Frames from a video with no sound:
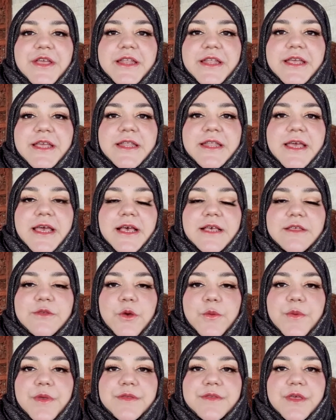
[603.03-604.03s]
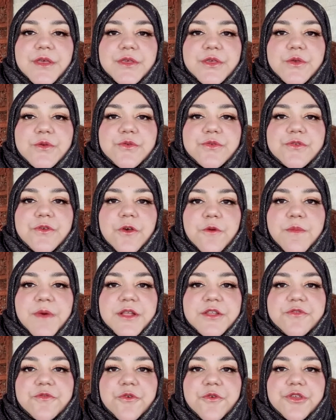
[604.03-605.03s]
it. As always, thank you so
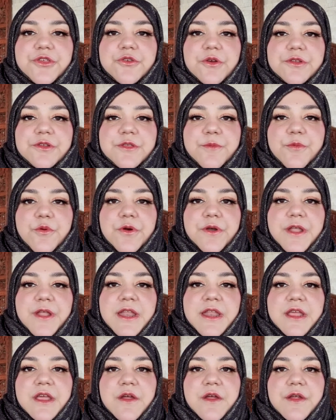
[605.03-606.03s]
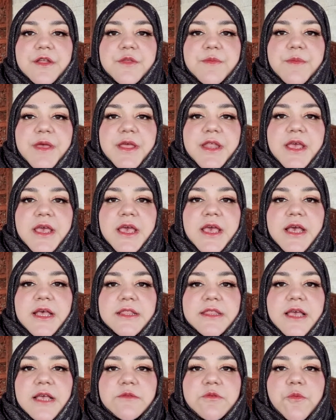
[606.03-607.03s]
much for your support and encouragement.
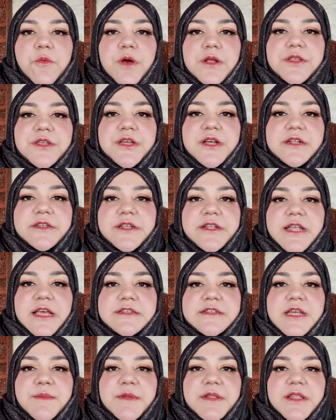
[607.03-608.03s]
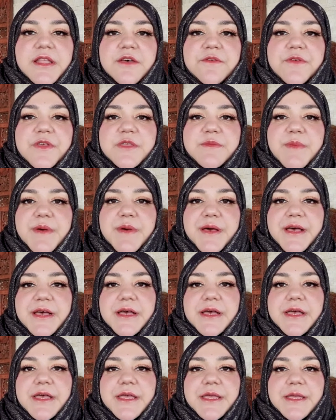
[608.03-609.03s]
Thanks for watching. Until next time, Allah Hafiz.
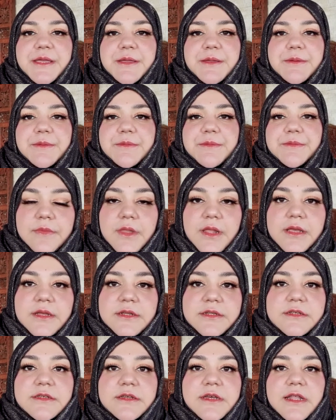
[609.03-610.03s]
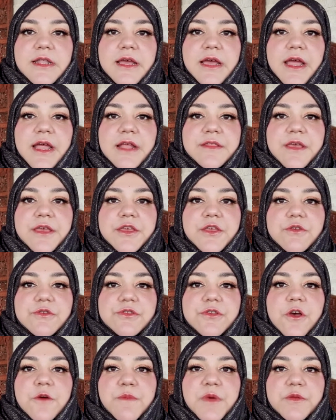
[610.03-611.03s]
Bye. Jazakallah khair, thank you
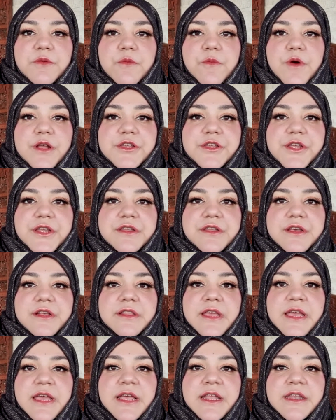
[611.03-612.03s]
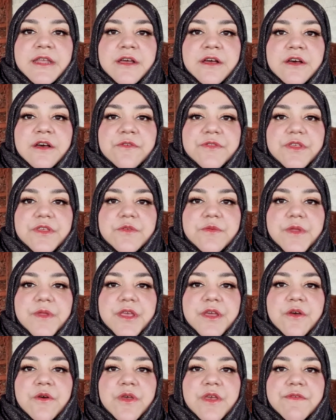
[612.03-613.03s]
so much for watching till the end of this
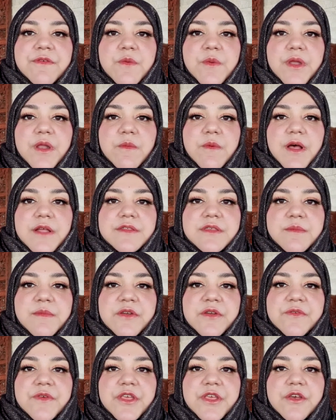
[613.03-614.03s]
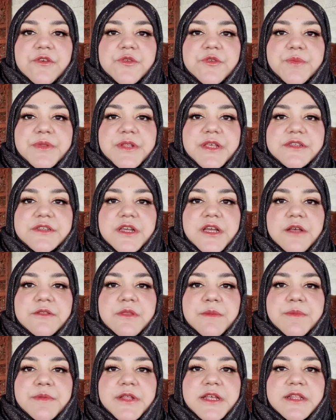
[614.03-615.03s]
video. If you want to watch similar videos, please check out
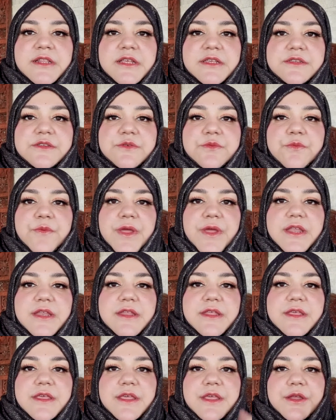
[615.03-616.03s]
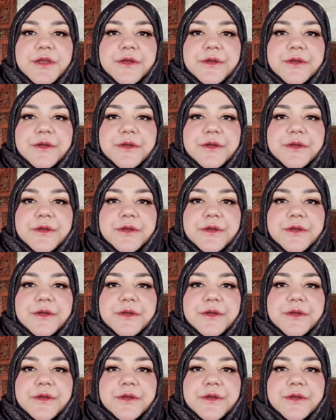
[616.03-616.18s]
the playlist right here.